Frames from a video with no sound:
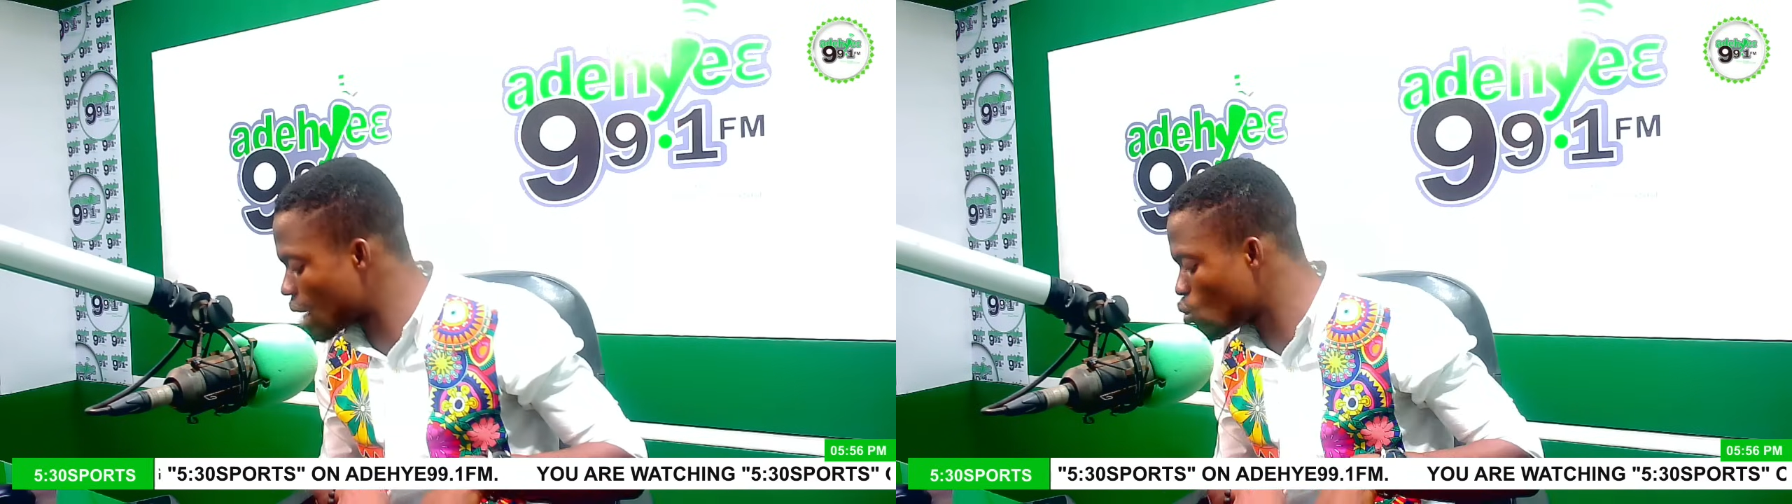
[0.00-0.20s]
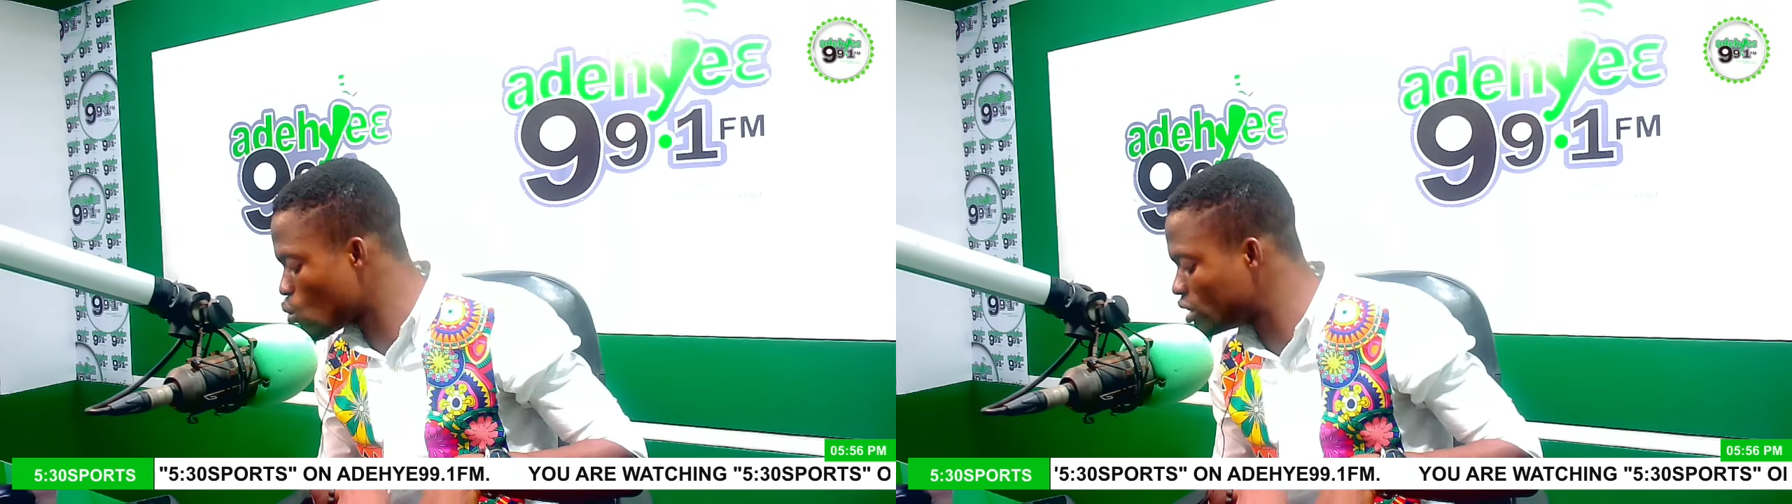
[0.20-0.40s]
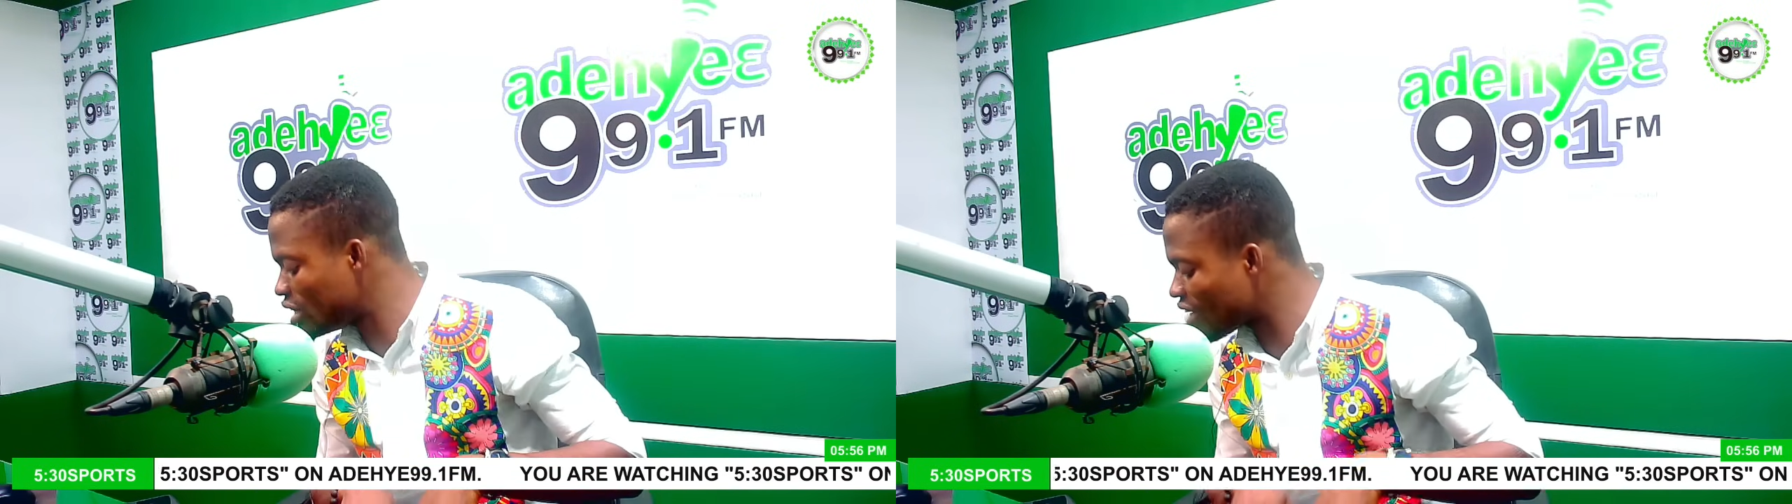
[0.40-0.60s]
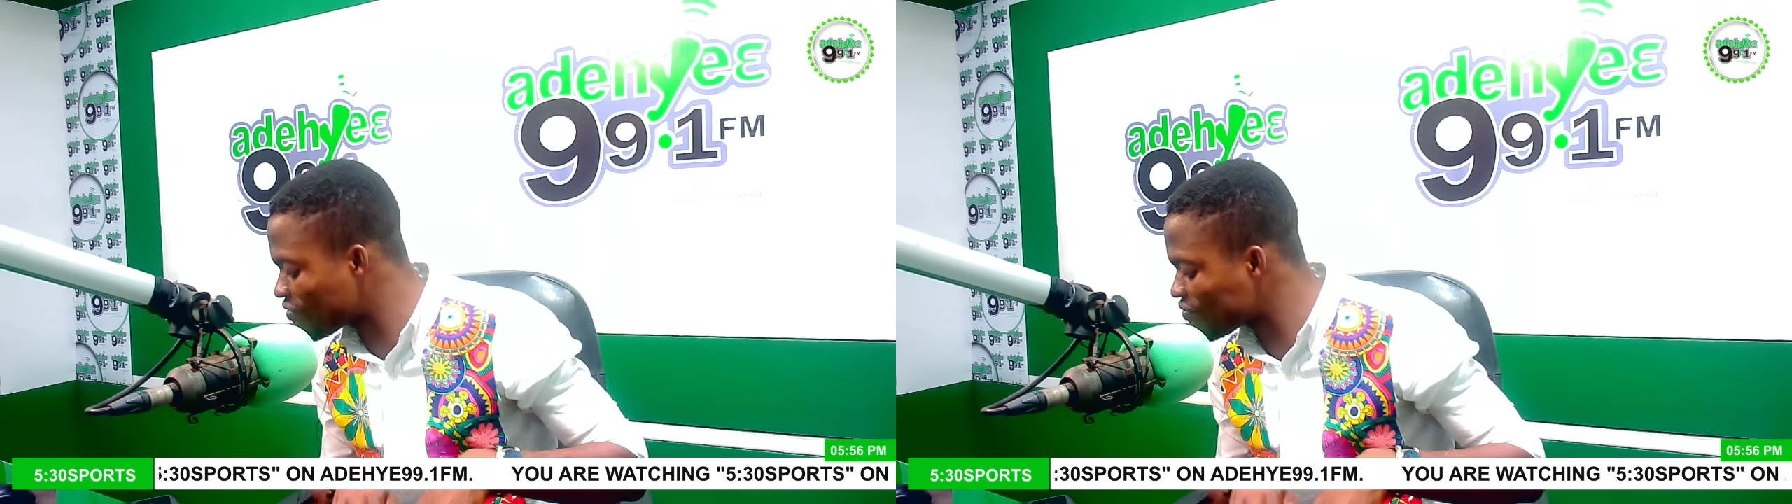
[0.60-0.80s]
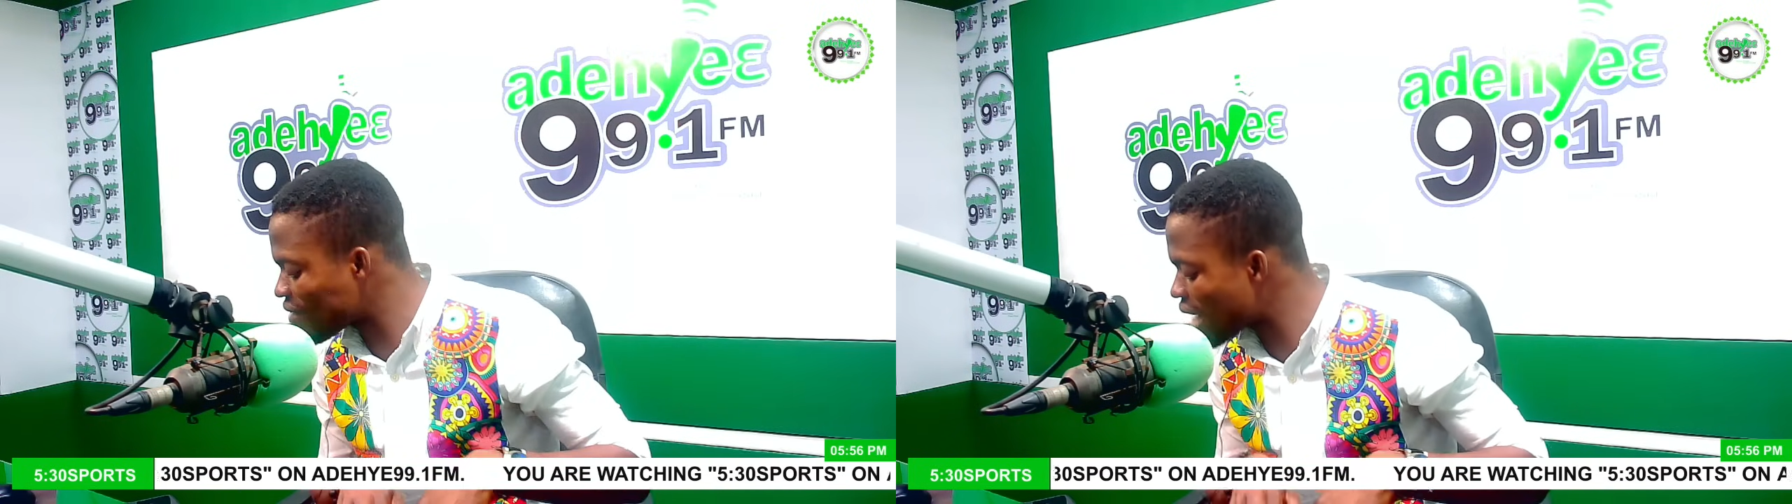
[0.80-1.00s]
coach yet a
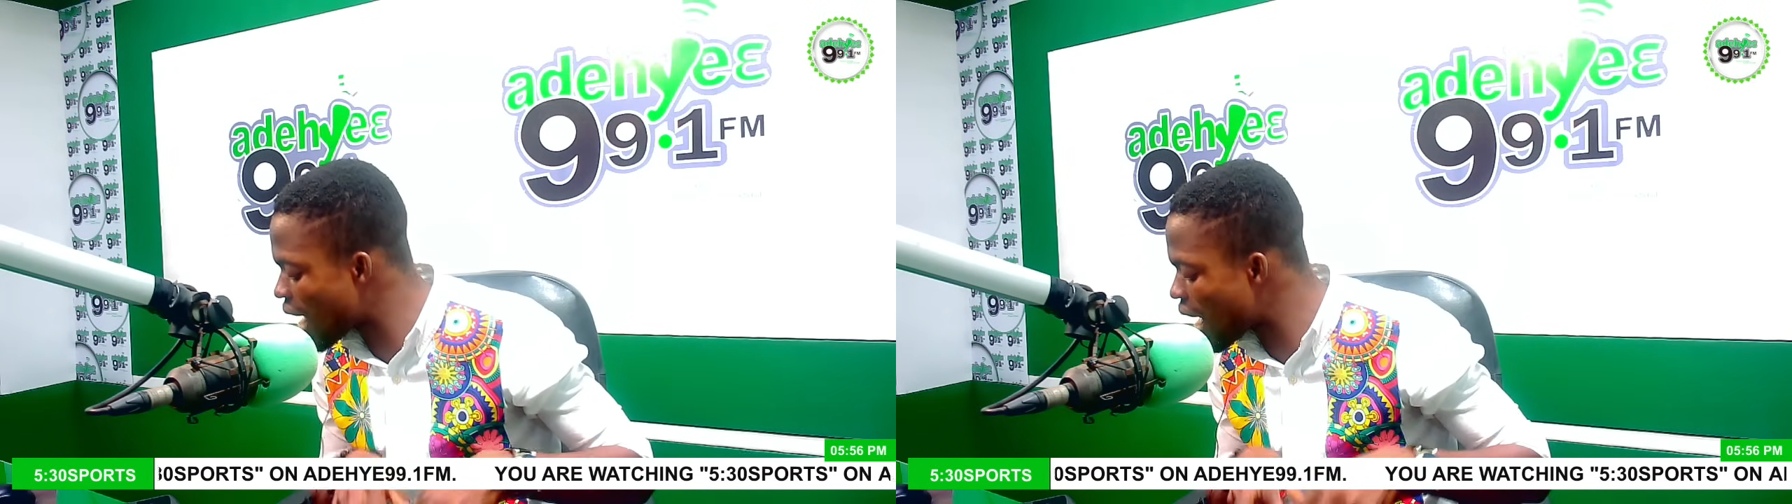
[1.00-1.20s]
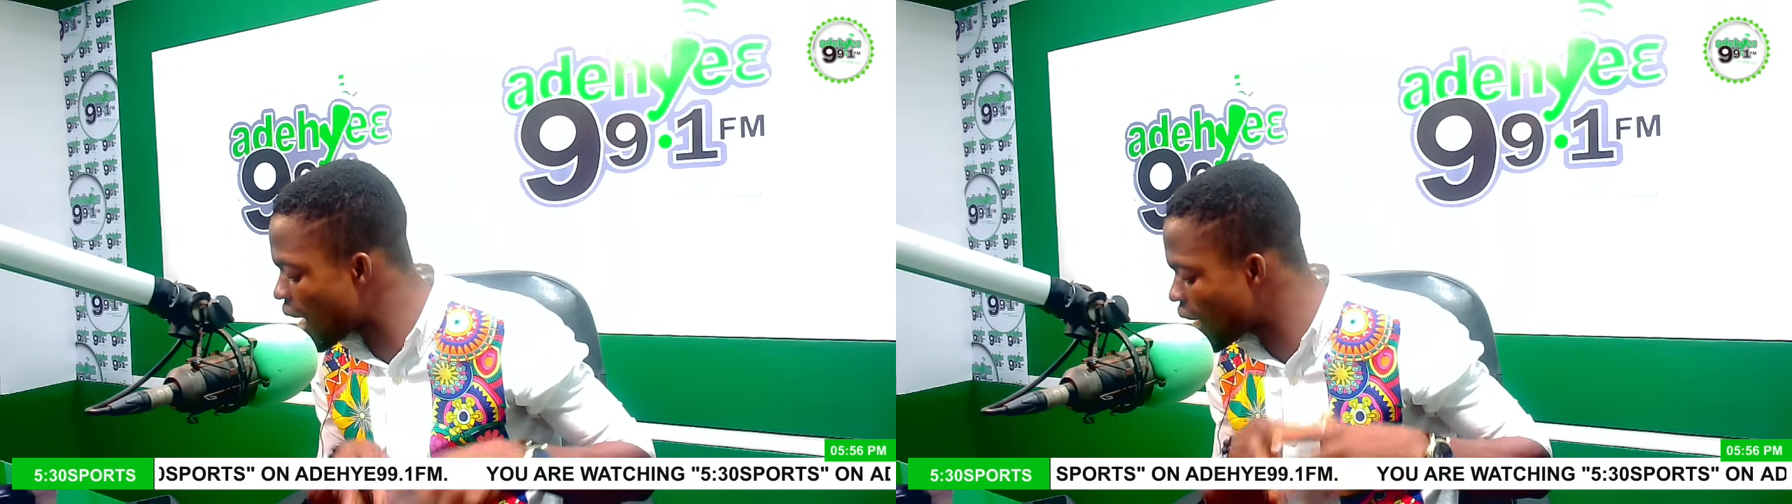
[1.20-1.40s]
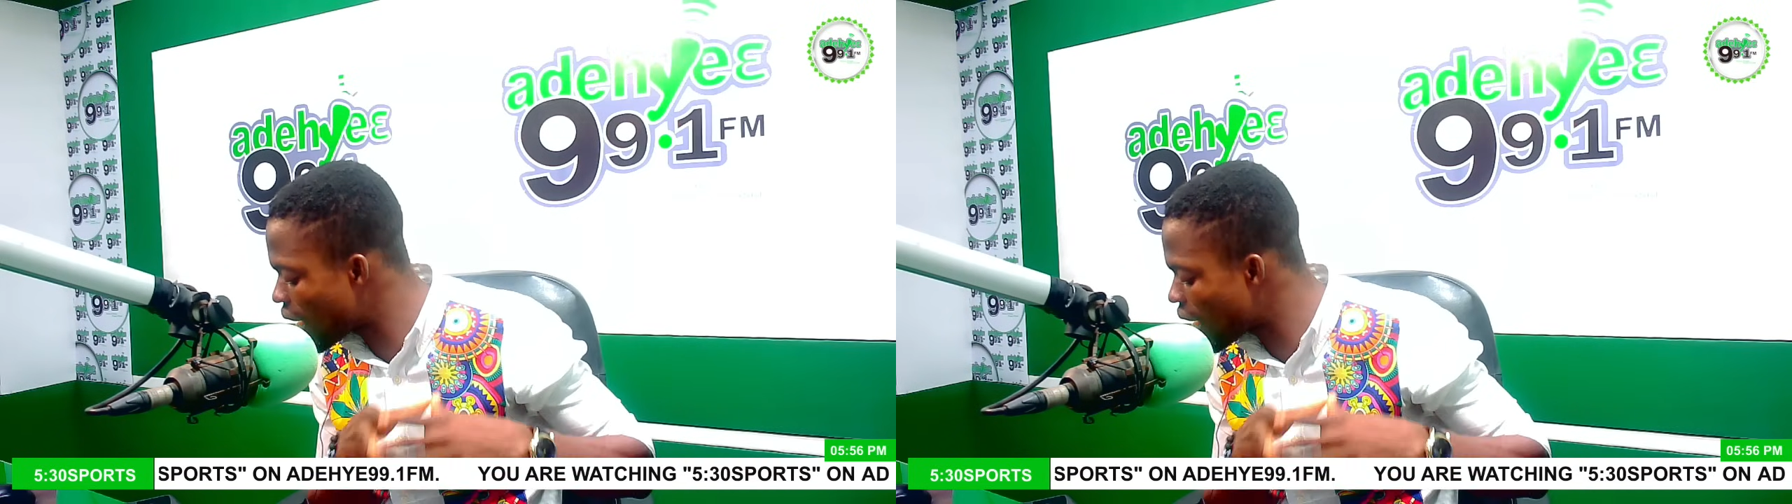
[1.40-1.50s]
fana